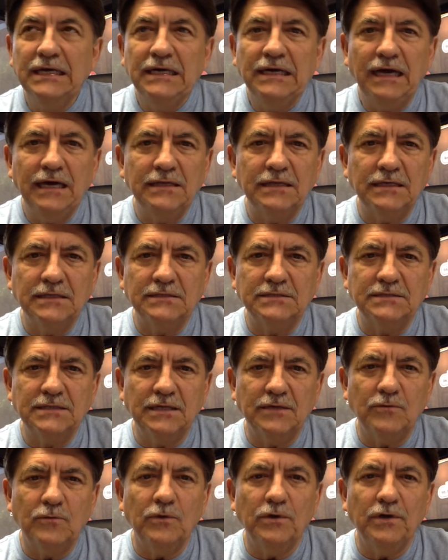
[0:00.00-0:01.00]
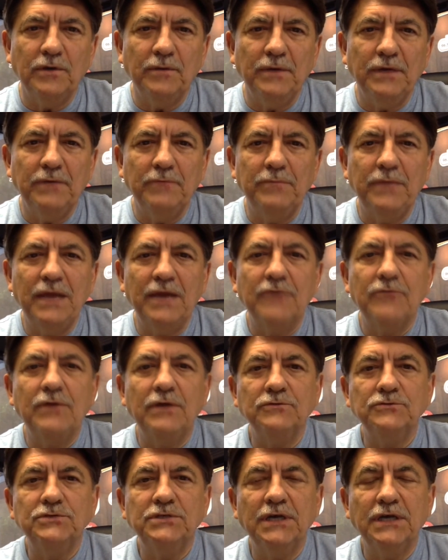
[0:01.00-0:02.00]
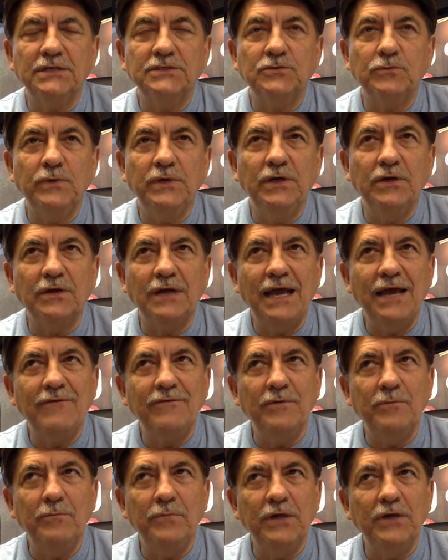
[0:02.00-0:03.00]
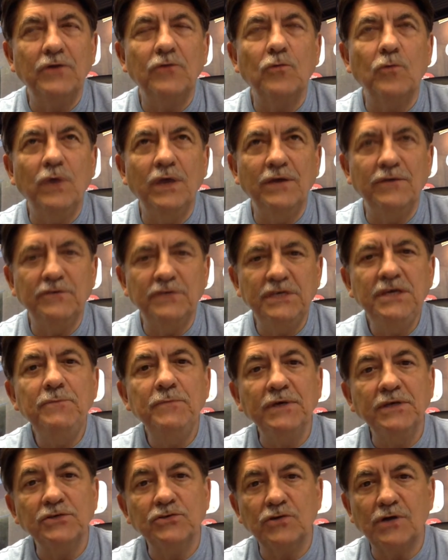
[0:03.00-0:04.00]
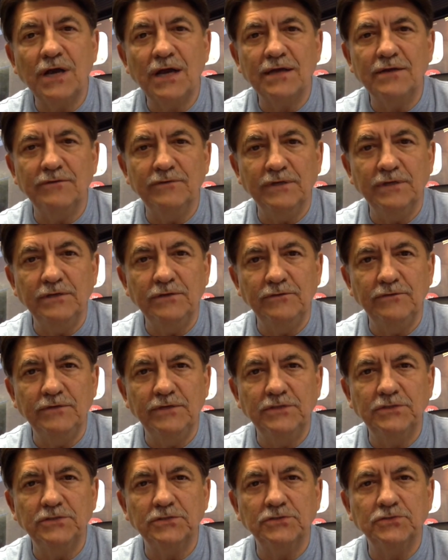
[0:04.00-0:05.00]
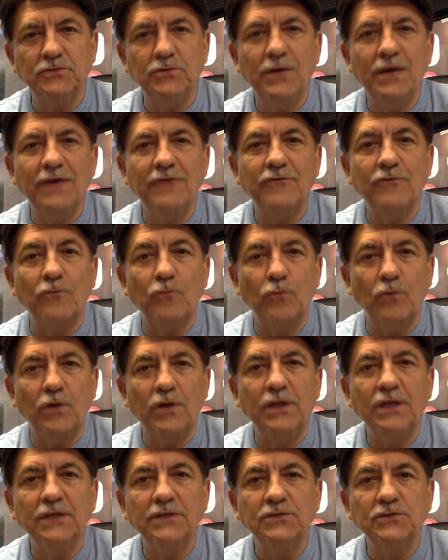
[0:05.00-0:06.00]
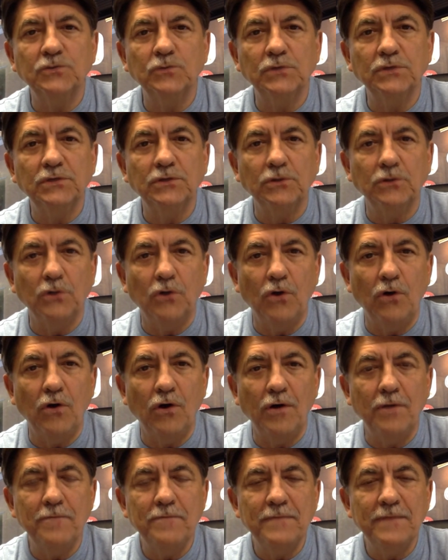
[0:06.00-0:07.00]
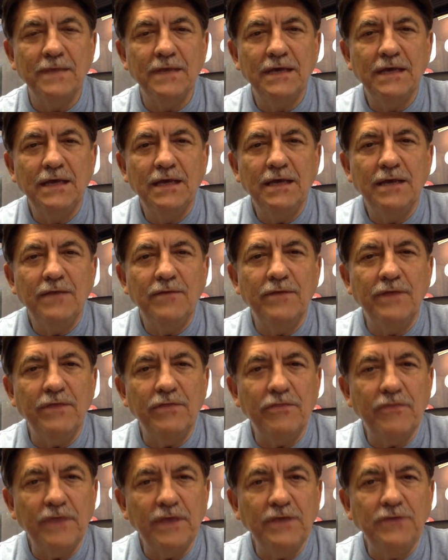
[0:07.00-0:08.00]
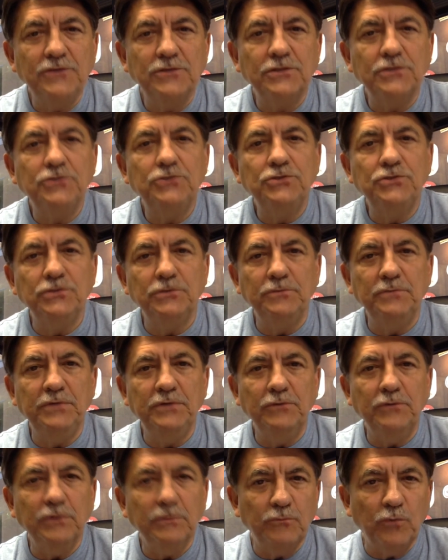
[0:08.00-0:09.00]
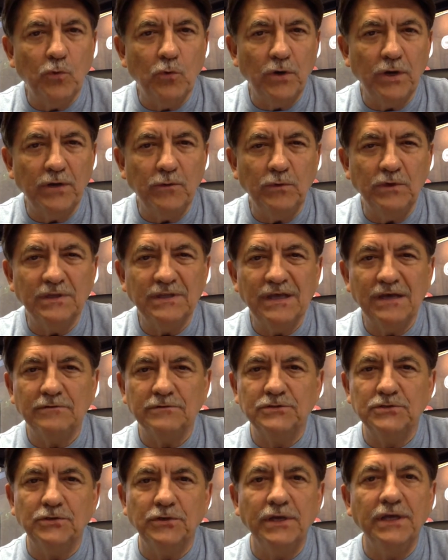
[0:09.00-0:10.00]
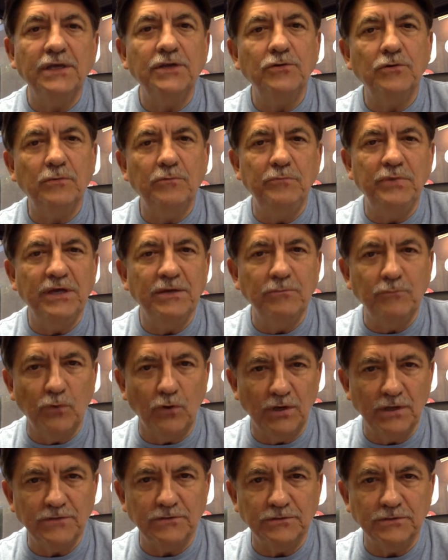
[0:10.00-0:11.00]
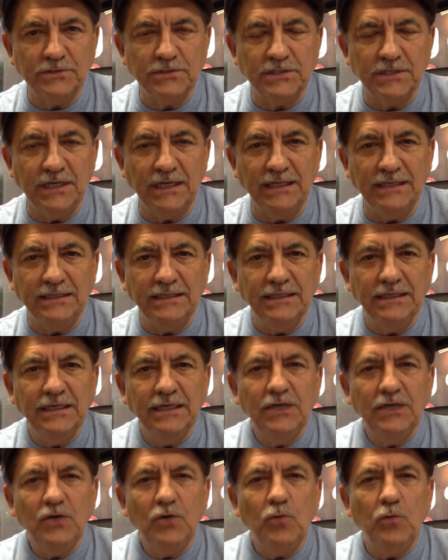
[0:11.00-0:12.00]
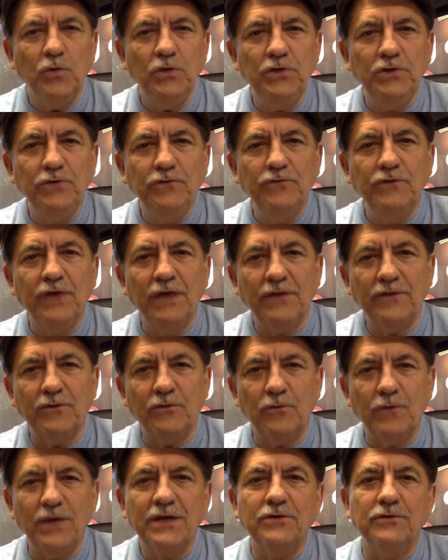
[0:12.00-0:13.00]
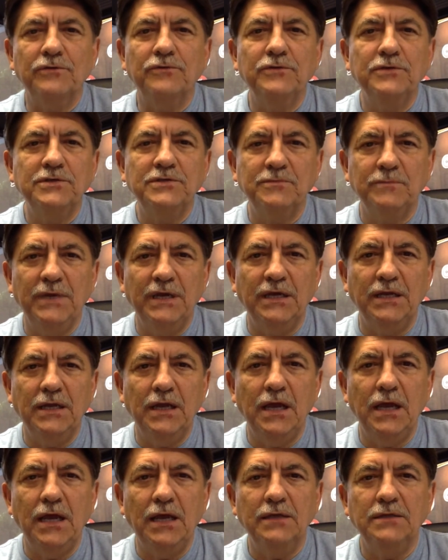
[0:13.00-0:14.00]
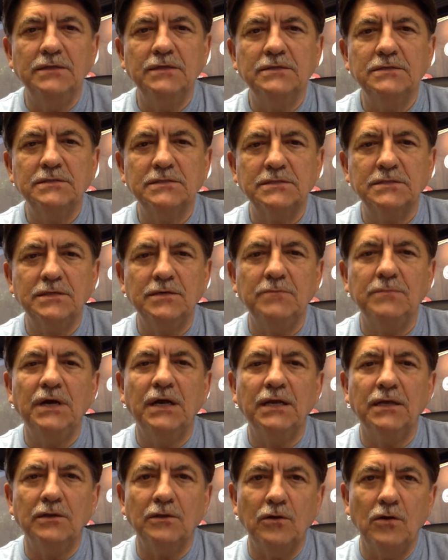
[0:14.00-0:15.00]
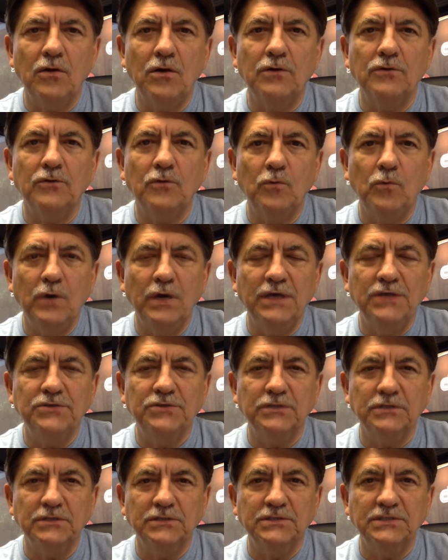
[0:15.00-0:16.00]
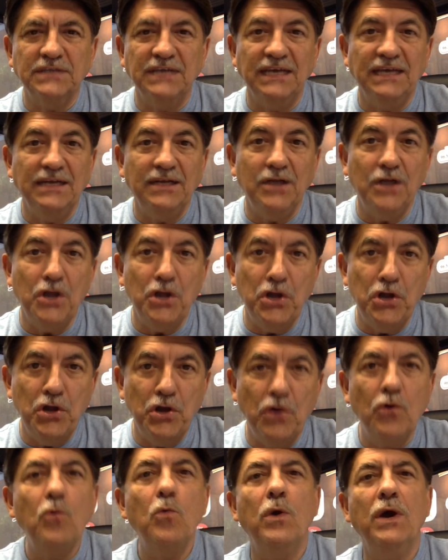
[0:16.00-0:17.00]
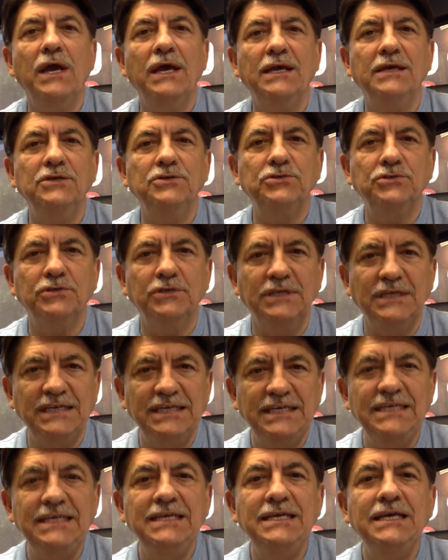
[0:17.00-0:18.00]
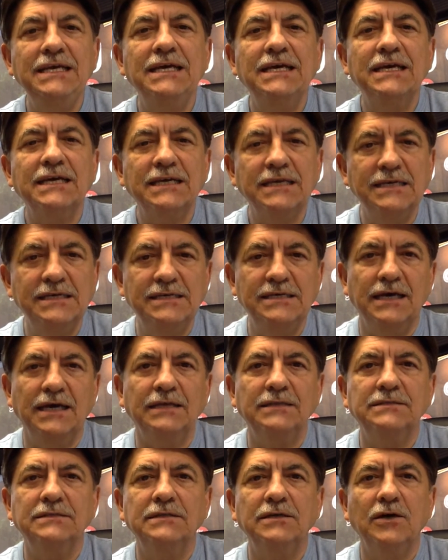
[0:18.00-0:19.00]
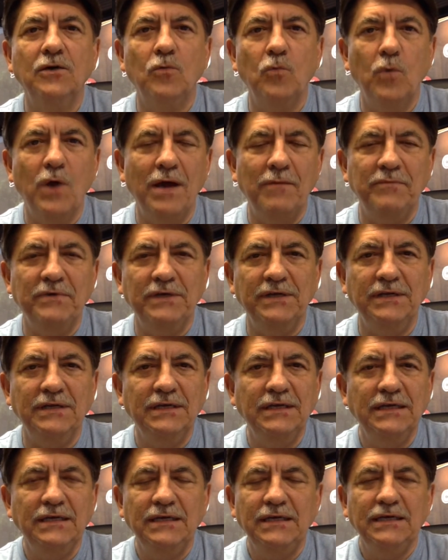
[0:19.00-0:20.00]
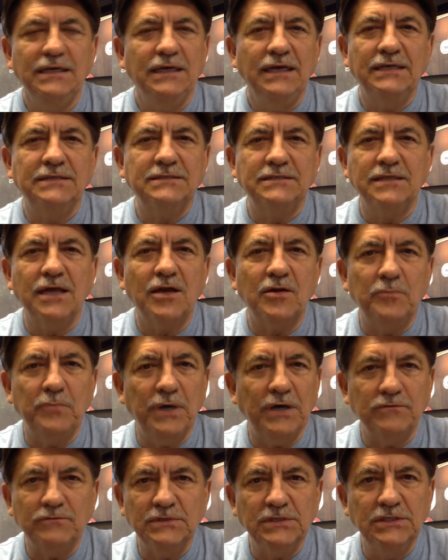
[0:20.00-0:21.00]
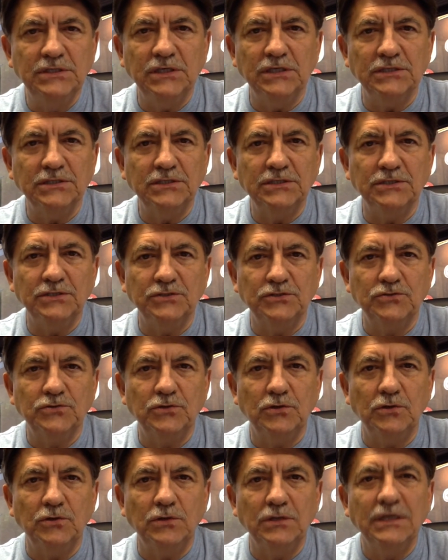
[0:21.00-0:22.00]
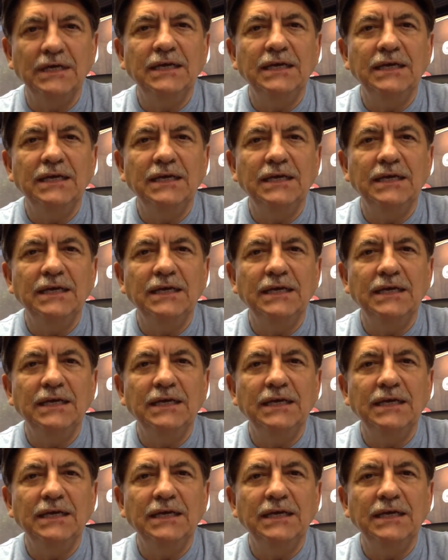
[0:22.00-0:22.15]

I think instead of worrying about background checks, we ought to have a better way of keeping track of individuals who have run-ins with the law, that things should be reported without turning into a Big Brother state. When you've got the record this man had, somebody along the way should have said, no way should he get a weapon. It's not about gun control.